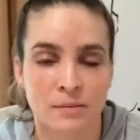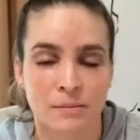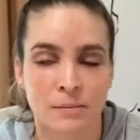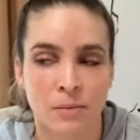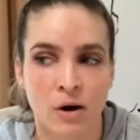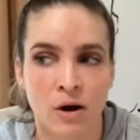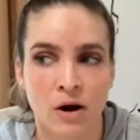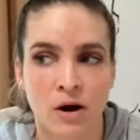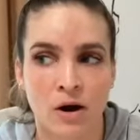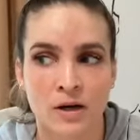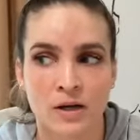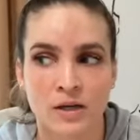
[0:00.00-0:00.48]

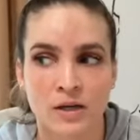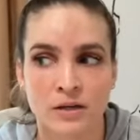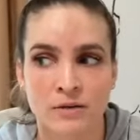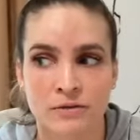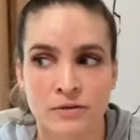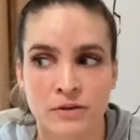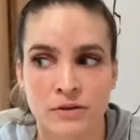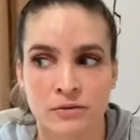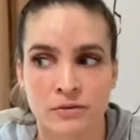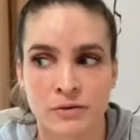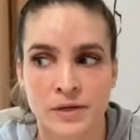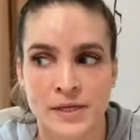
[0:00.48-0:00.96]
part of
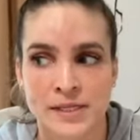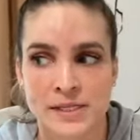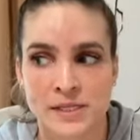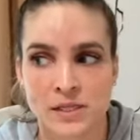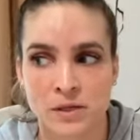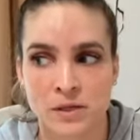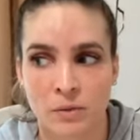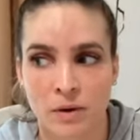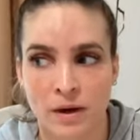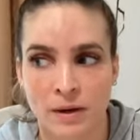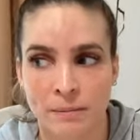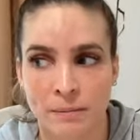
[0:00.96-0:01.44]
the
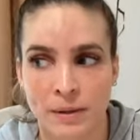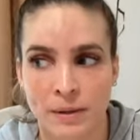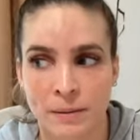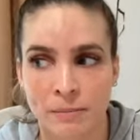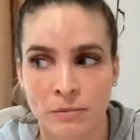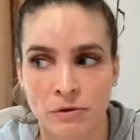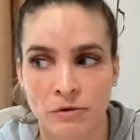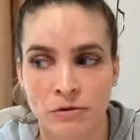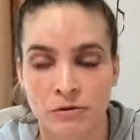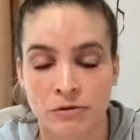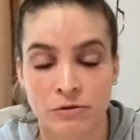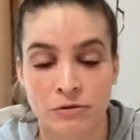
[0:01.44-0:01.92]
reason why
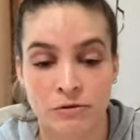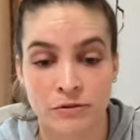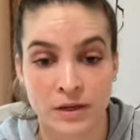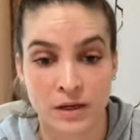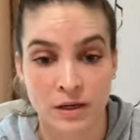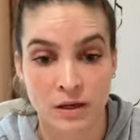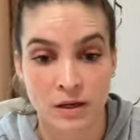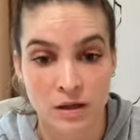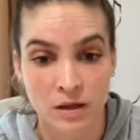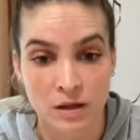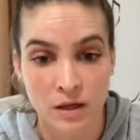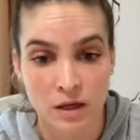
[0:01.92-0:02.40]
people
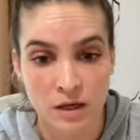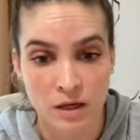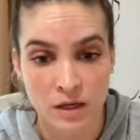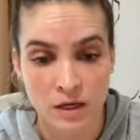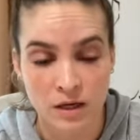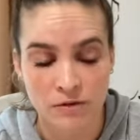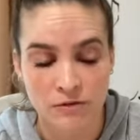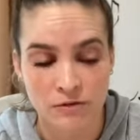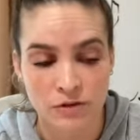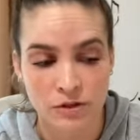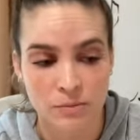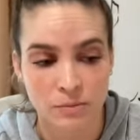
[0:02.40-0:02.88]
feel
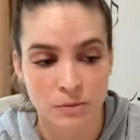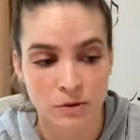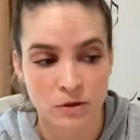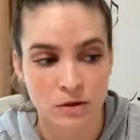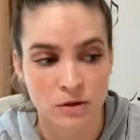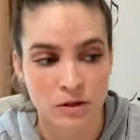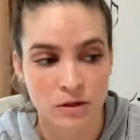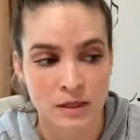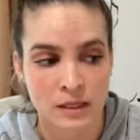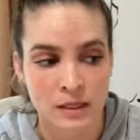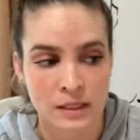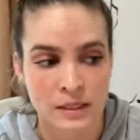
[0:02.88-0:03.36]

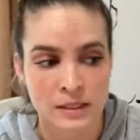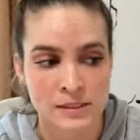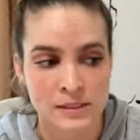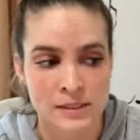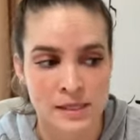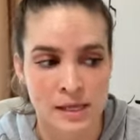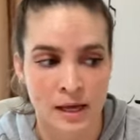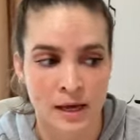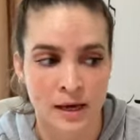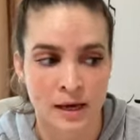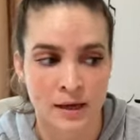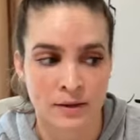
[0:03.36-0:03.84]
uncomfortable is
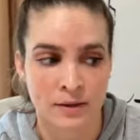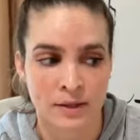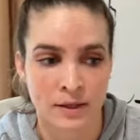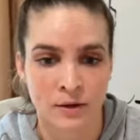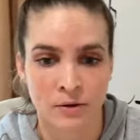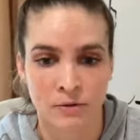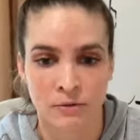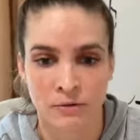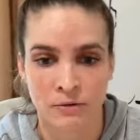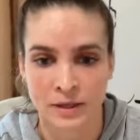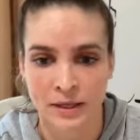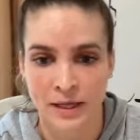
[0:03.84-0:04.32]
that they
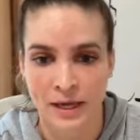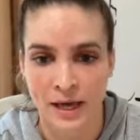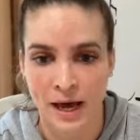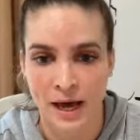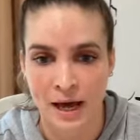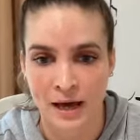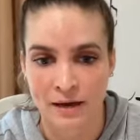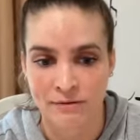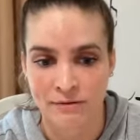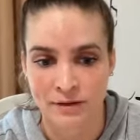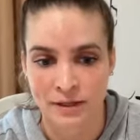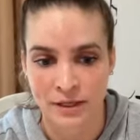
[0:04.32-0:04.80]
don't really
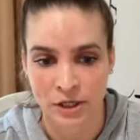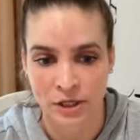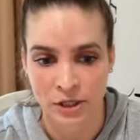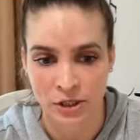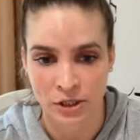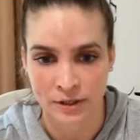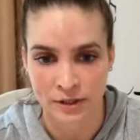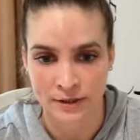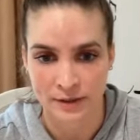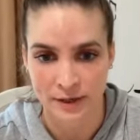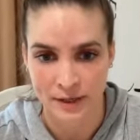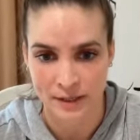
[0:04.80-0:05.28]
have like a
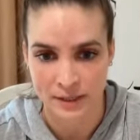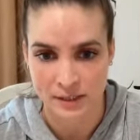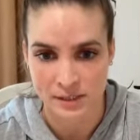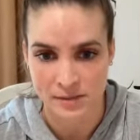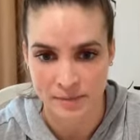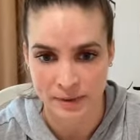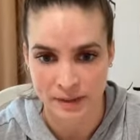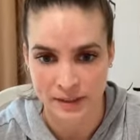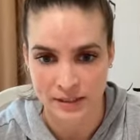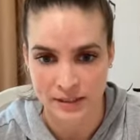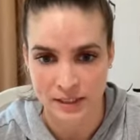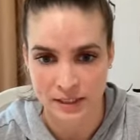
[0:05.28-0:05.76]
good
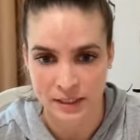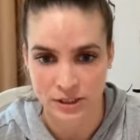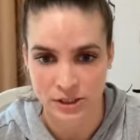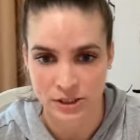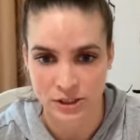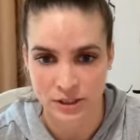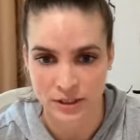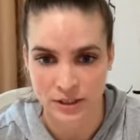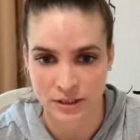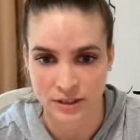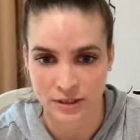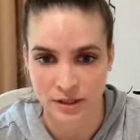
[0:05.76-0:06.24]

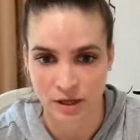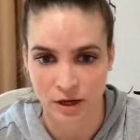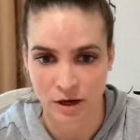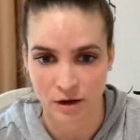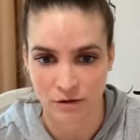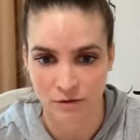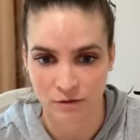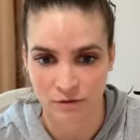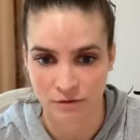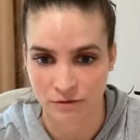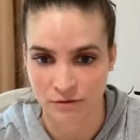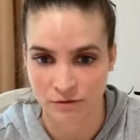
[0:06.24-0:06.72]
expectation
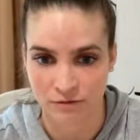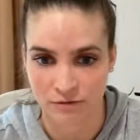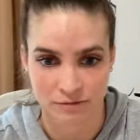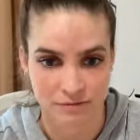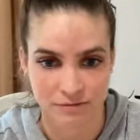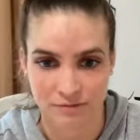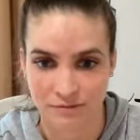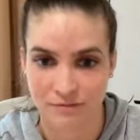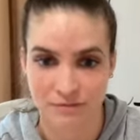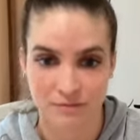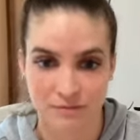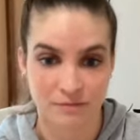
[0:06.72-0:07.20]
of
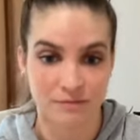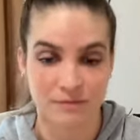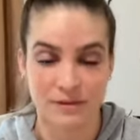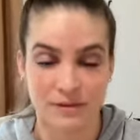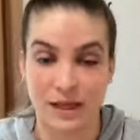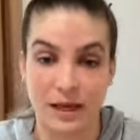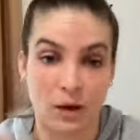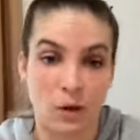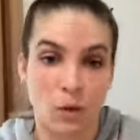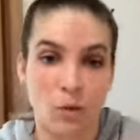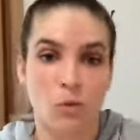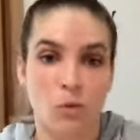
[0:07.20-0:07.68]

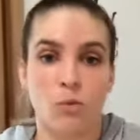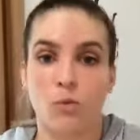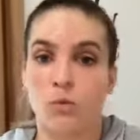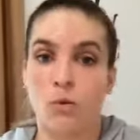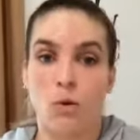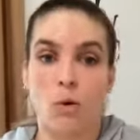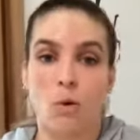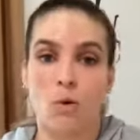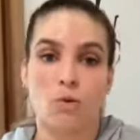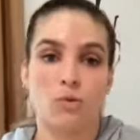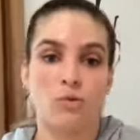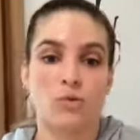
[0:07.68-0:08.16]
like,
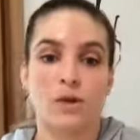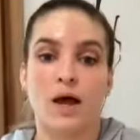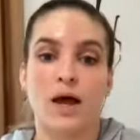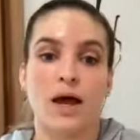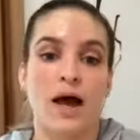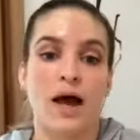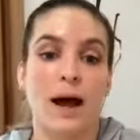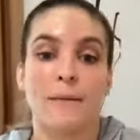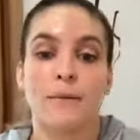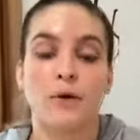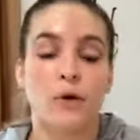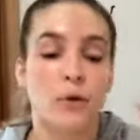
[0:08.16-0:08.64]

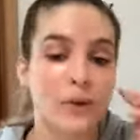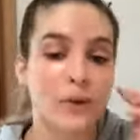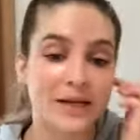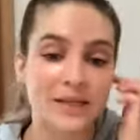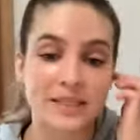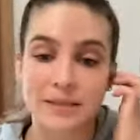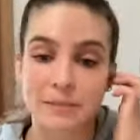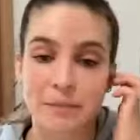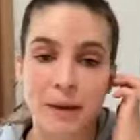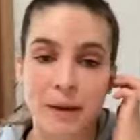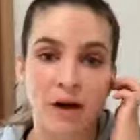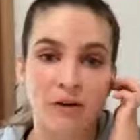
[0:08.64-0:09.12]
I'm going
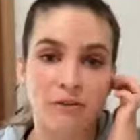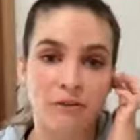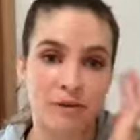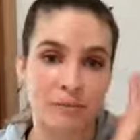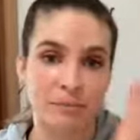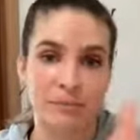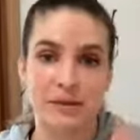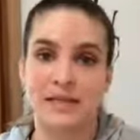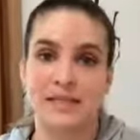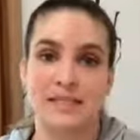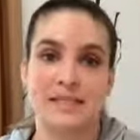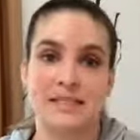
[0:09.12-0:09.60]
to
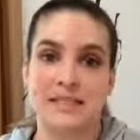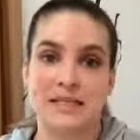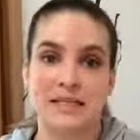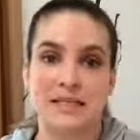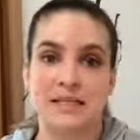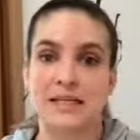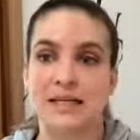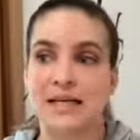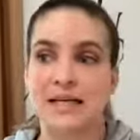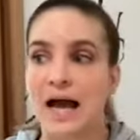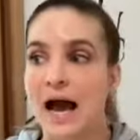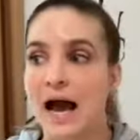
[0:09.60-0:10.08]
pelvic PT.
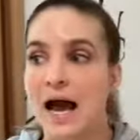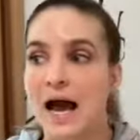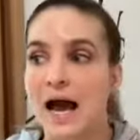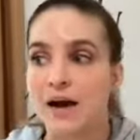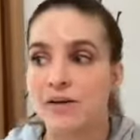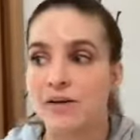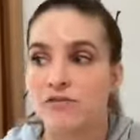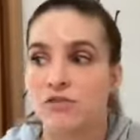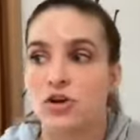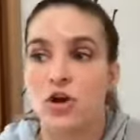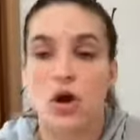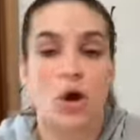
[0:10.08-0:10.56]
Like, I
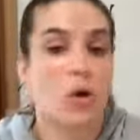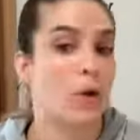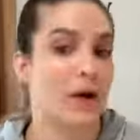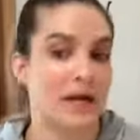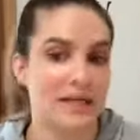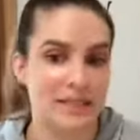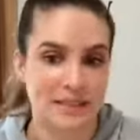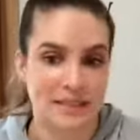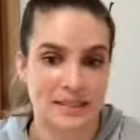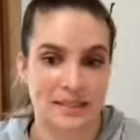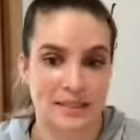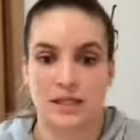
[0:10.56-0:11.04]
have no
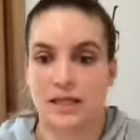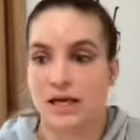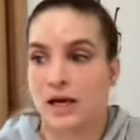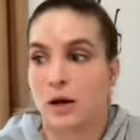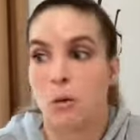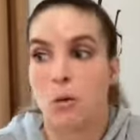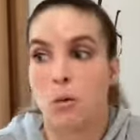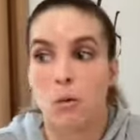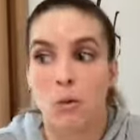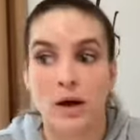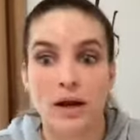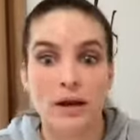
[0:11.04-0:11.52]
idea, like,
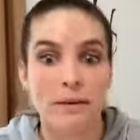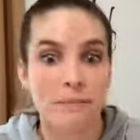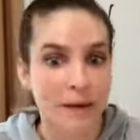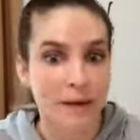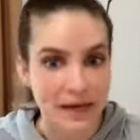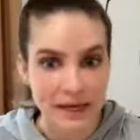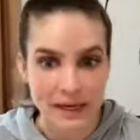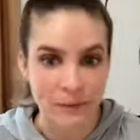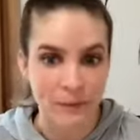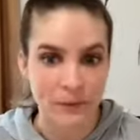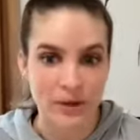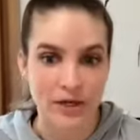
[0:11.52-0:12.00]
what am
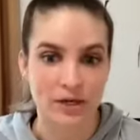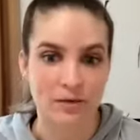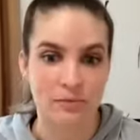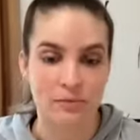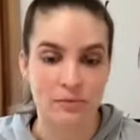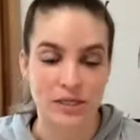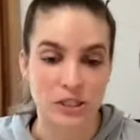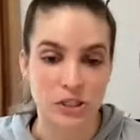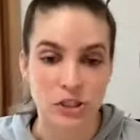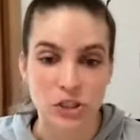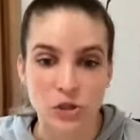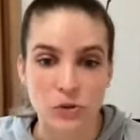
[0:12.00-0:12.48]
I going to
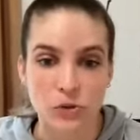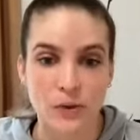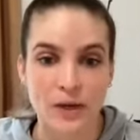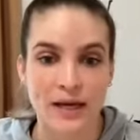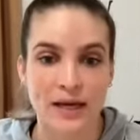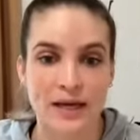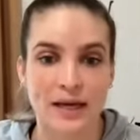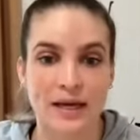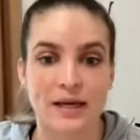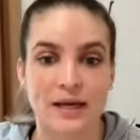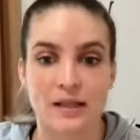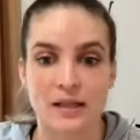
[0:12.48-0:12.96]
be
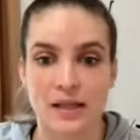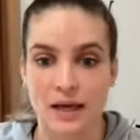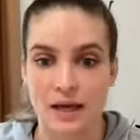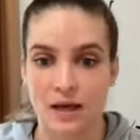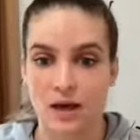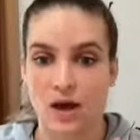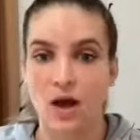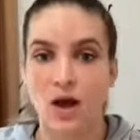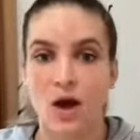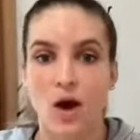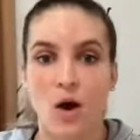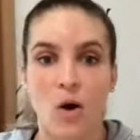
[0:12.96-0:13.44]
doing? Like,
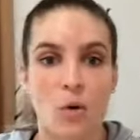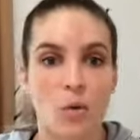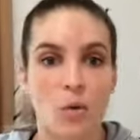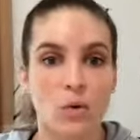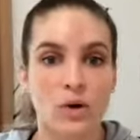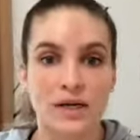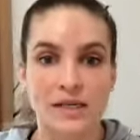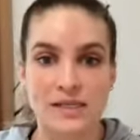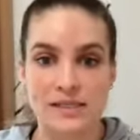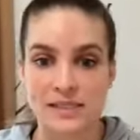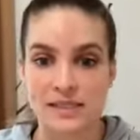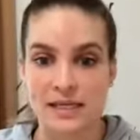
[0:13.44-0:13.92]

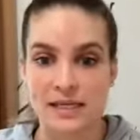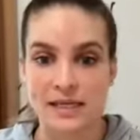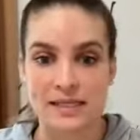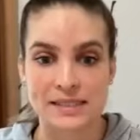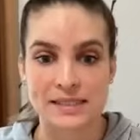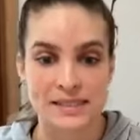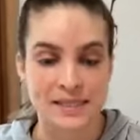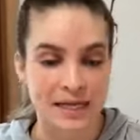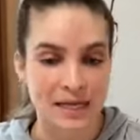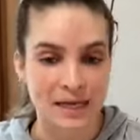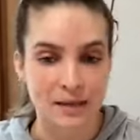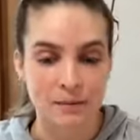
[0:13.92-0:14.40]
what does an
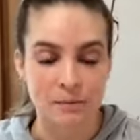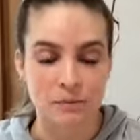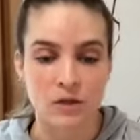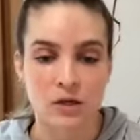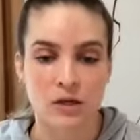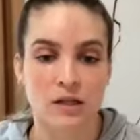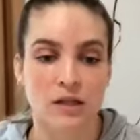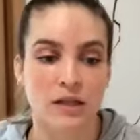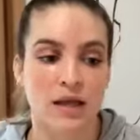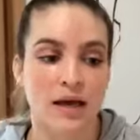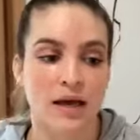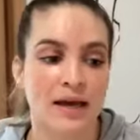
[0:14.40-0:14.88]
exam
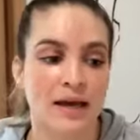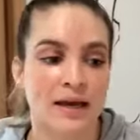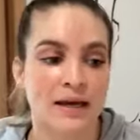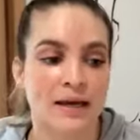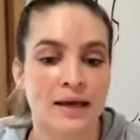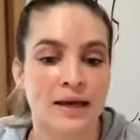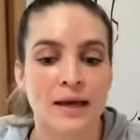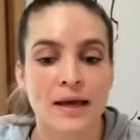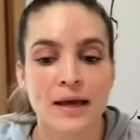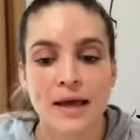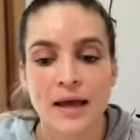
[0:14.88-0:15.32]
look like?